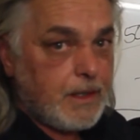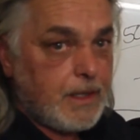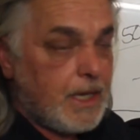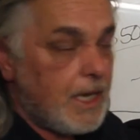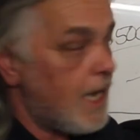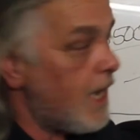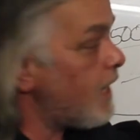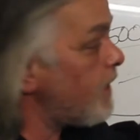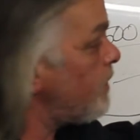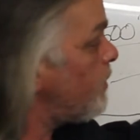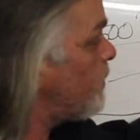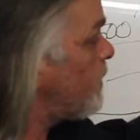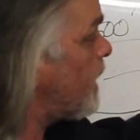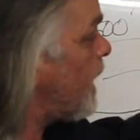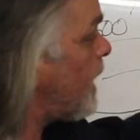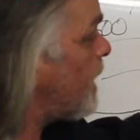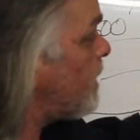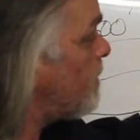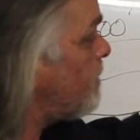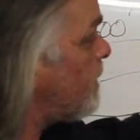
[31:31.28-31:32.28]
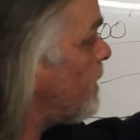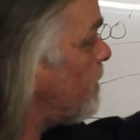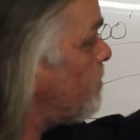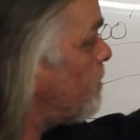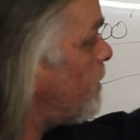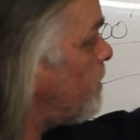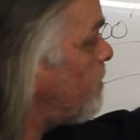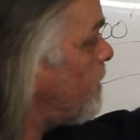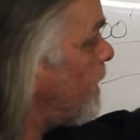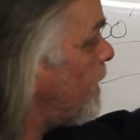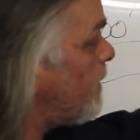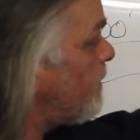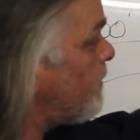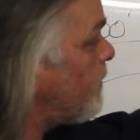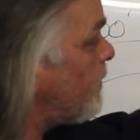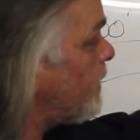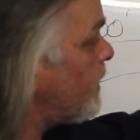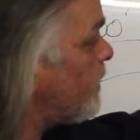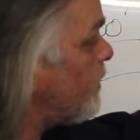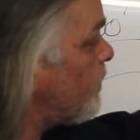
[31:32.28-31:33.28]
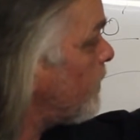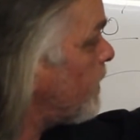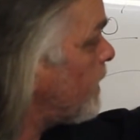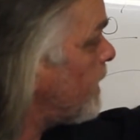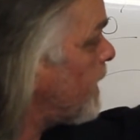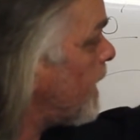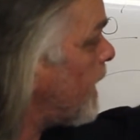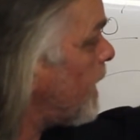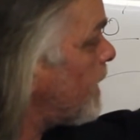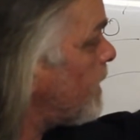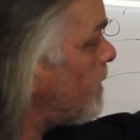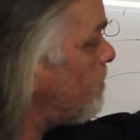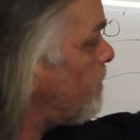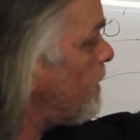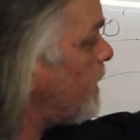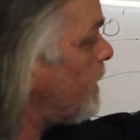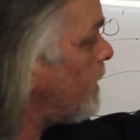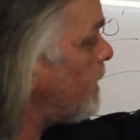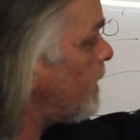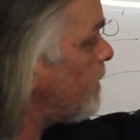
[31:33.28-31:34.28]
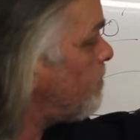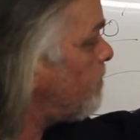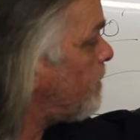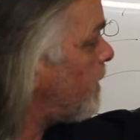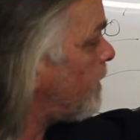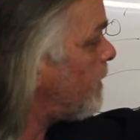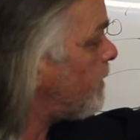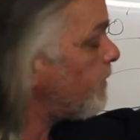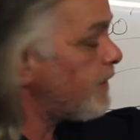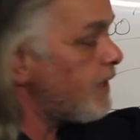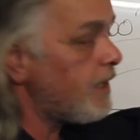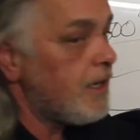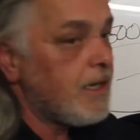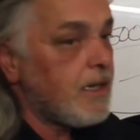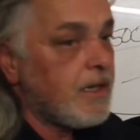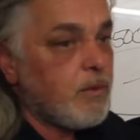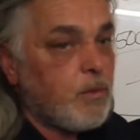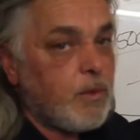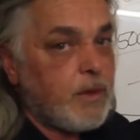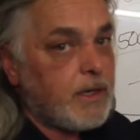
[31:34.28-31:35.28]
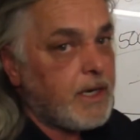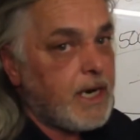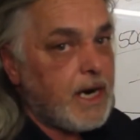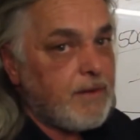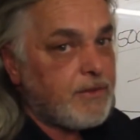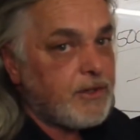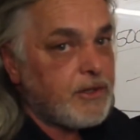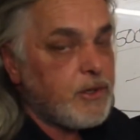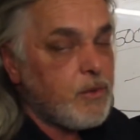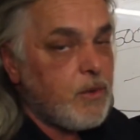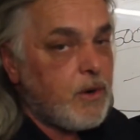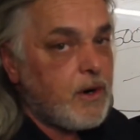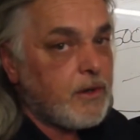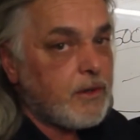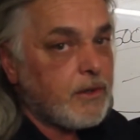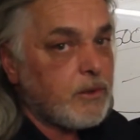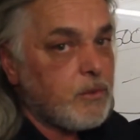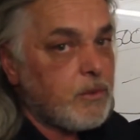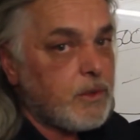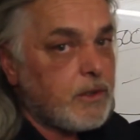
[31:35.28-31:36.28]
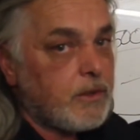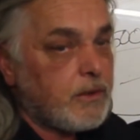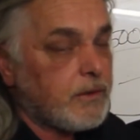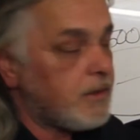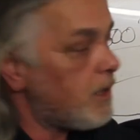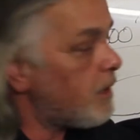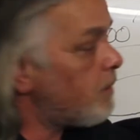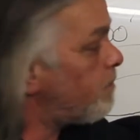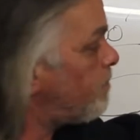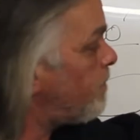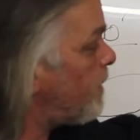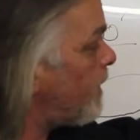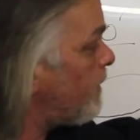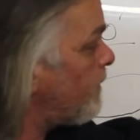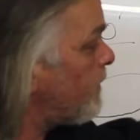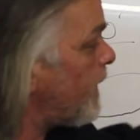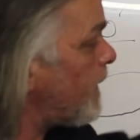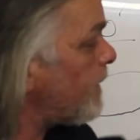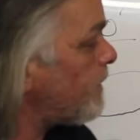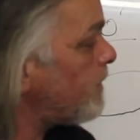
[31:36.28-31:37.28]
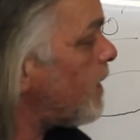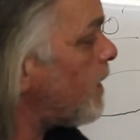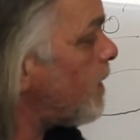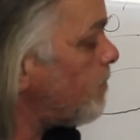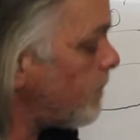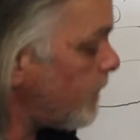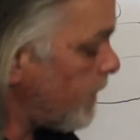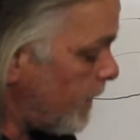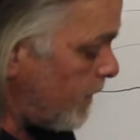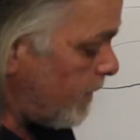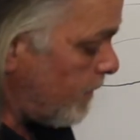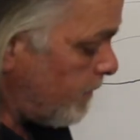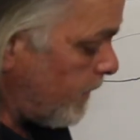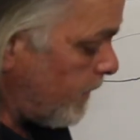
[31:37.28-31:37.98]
And you got to be prepared for it. You got to be above, wherever you are in the world, above that top layer of